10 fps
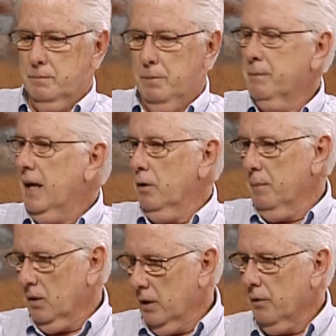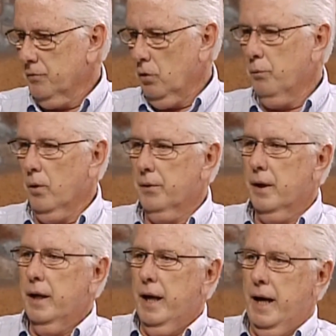Pima County Mental Health, so forth.
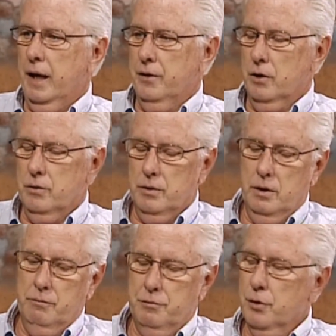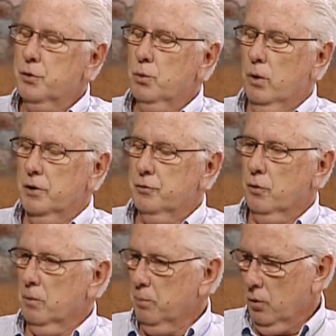And they're referred to us
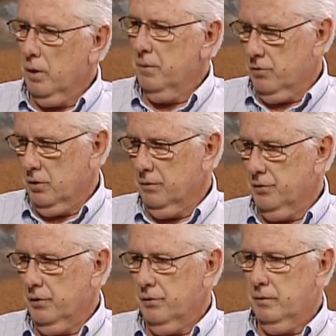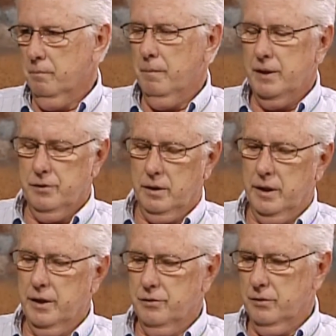for employment services. And
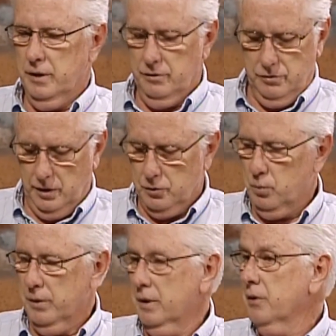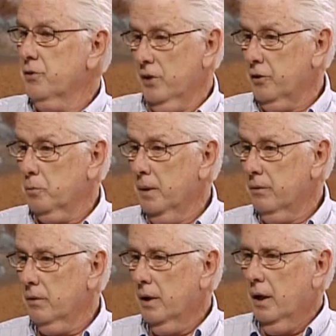basically it starts with an
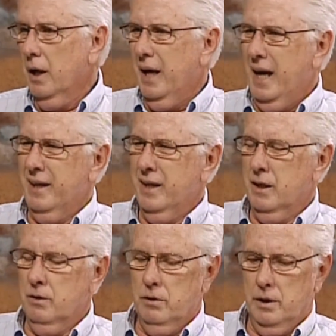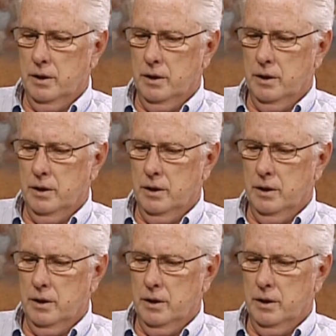assessment and then